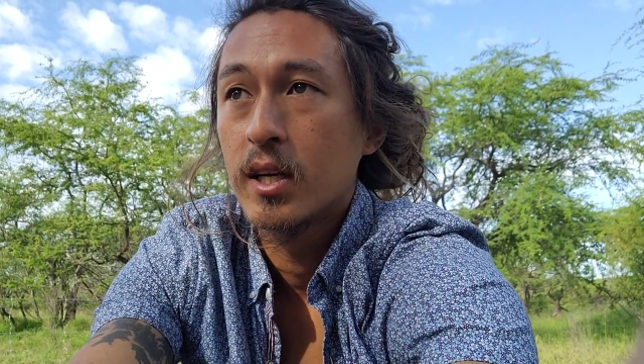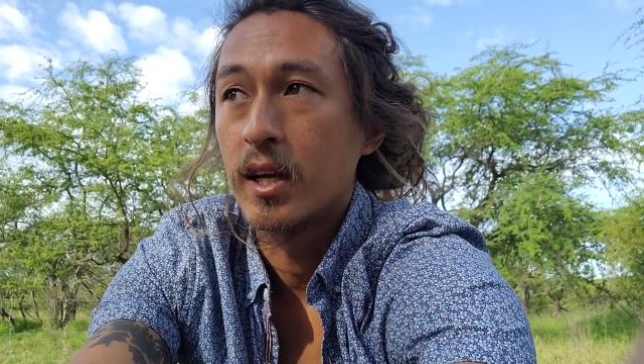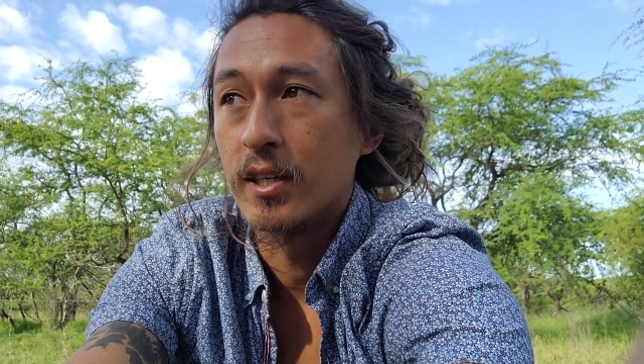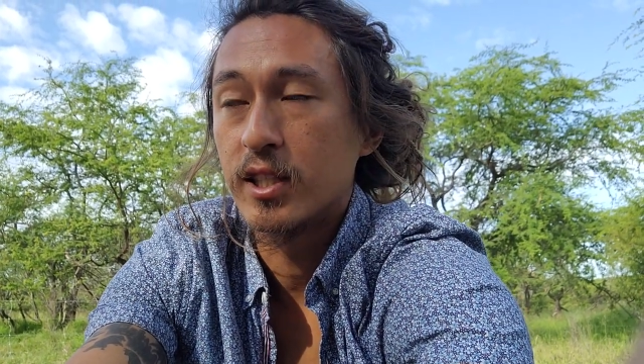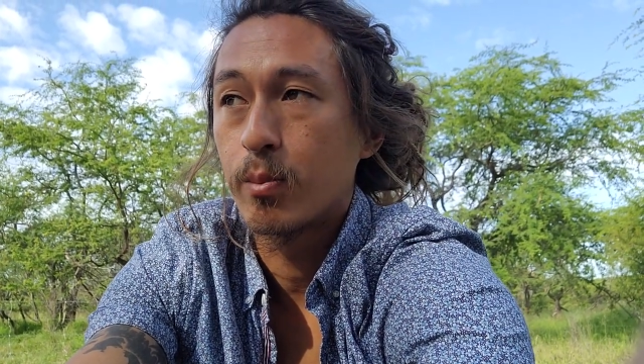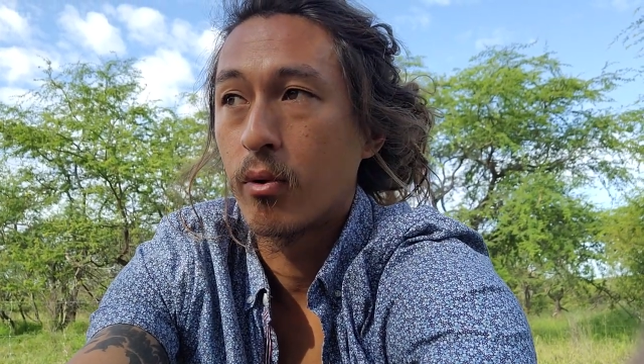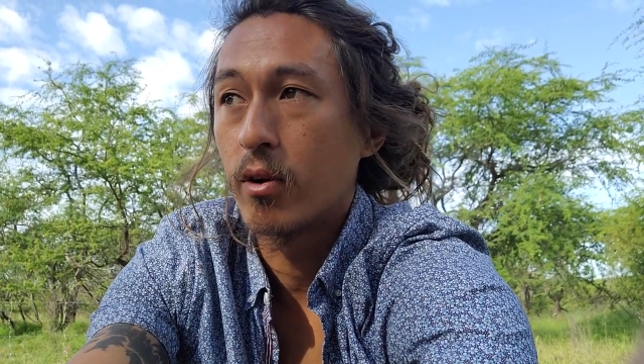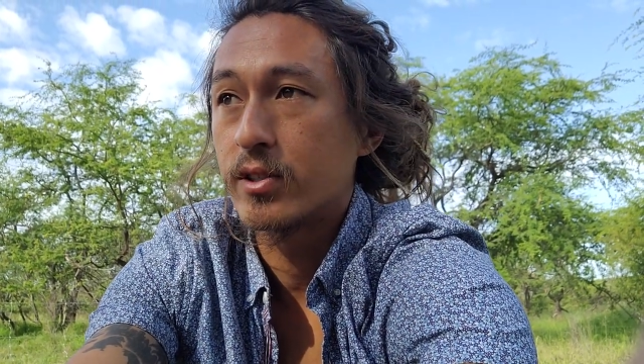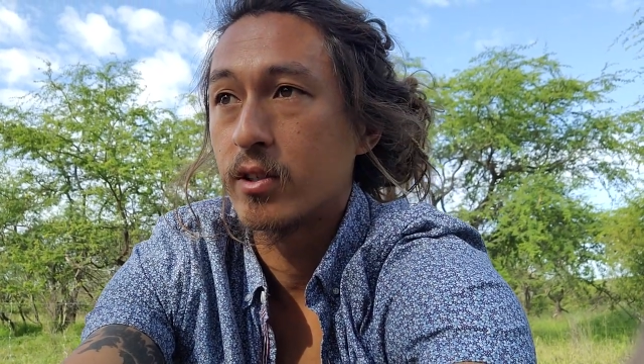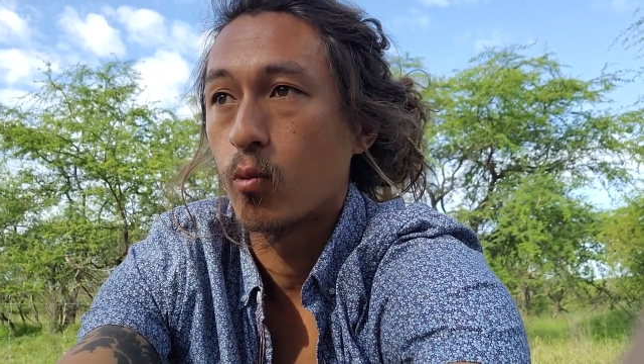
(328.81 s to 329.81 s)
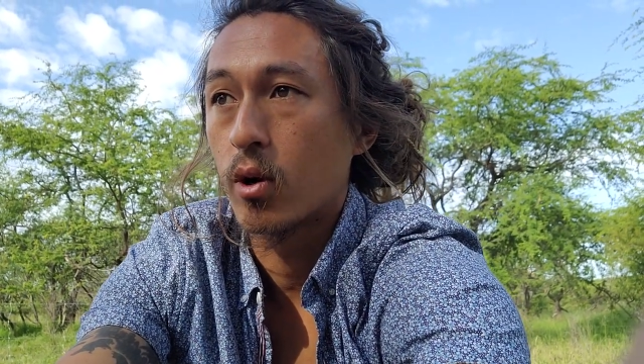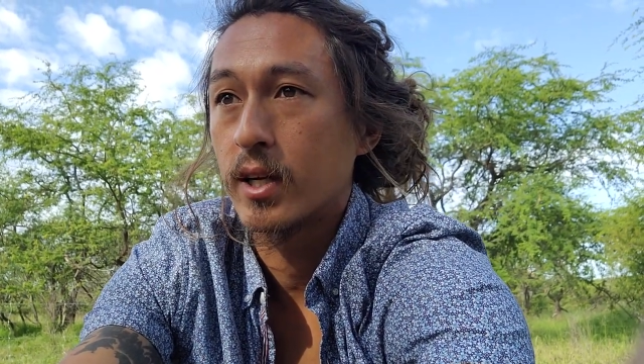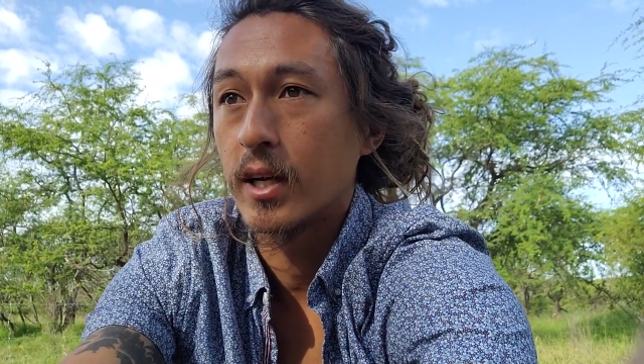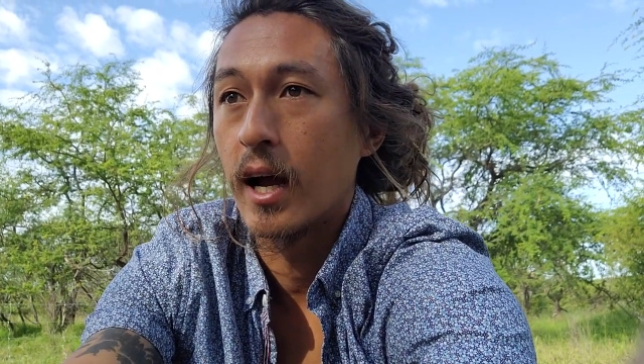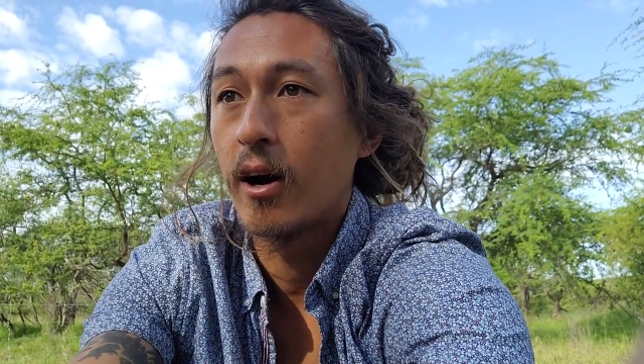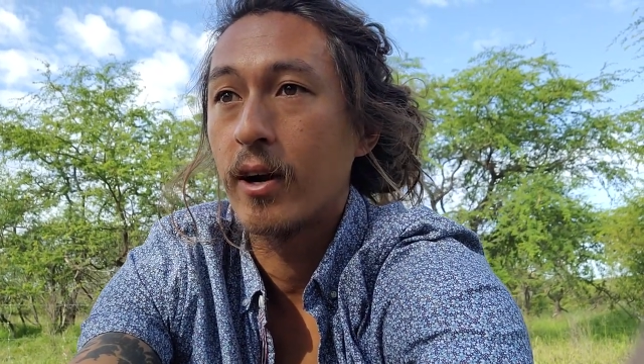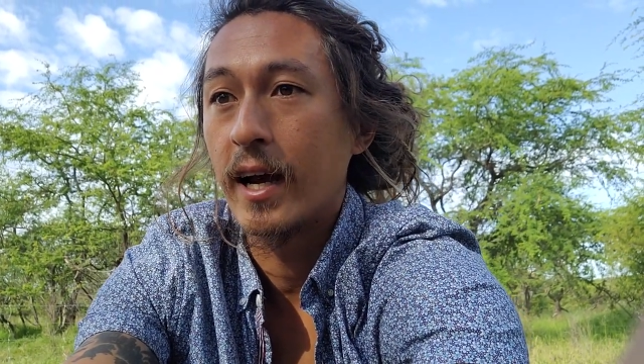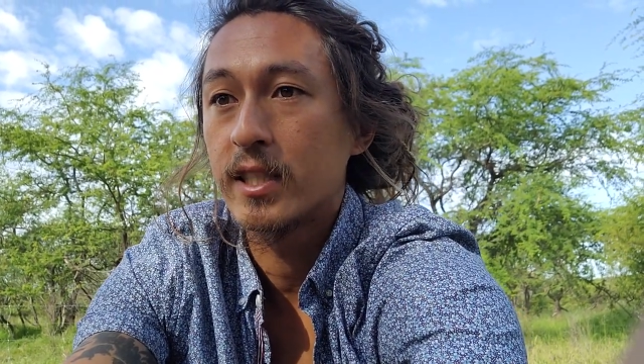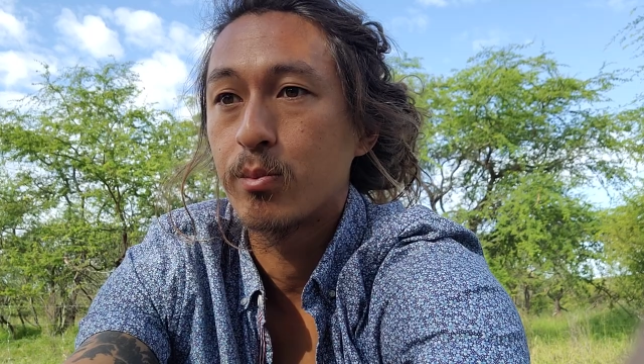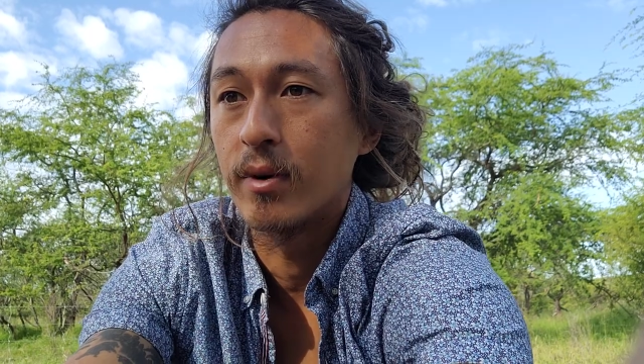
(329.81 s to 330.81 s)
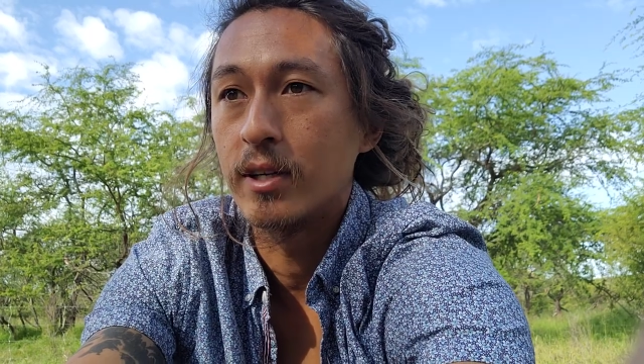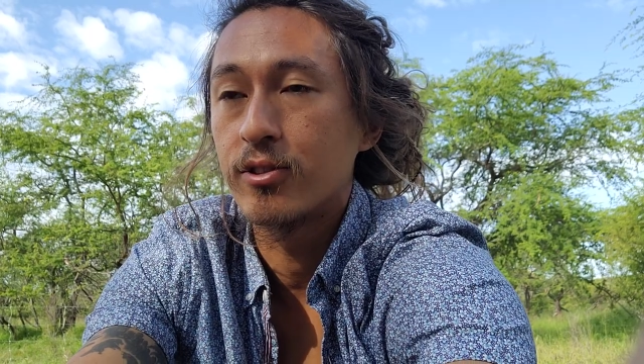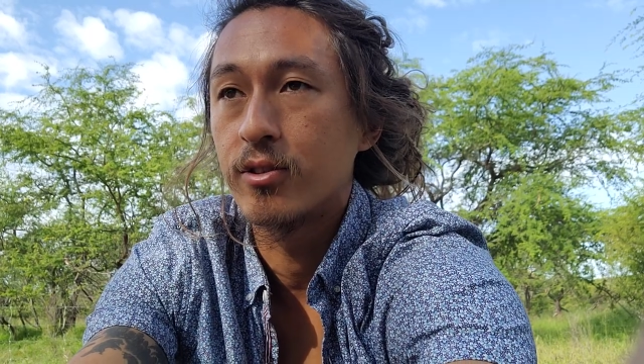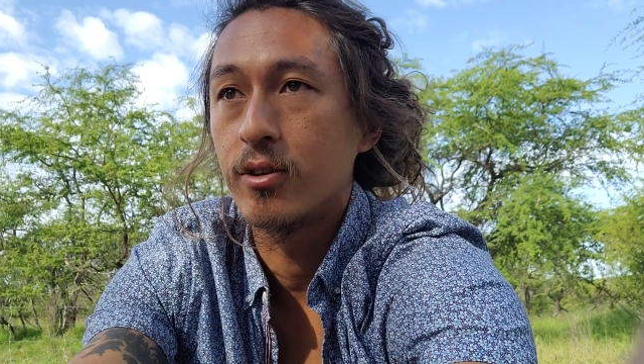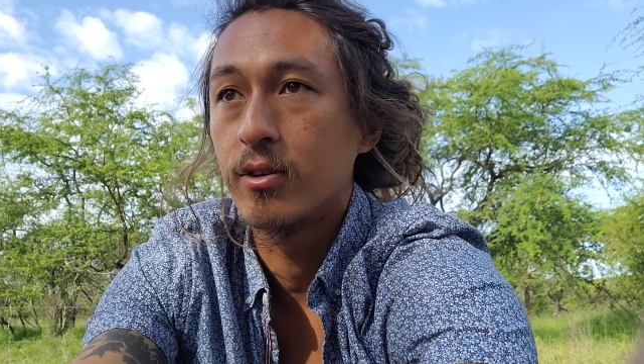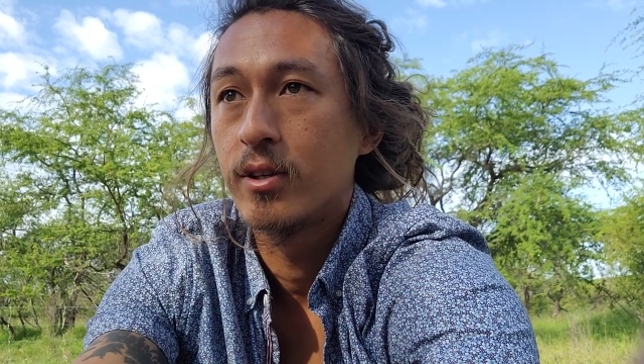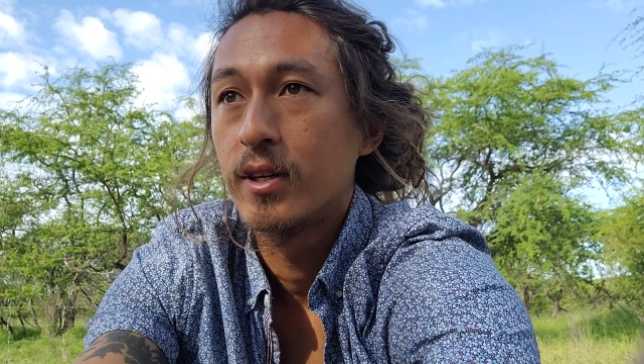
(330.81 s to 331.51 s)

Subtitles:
and sports and working out, aspirational,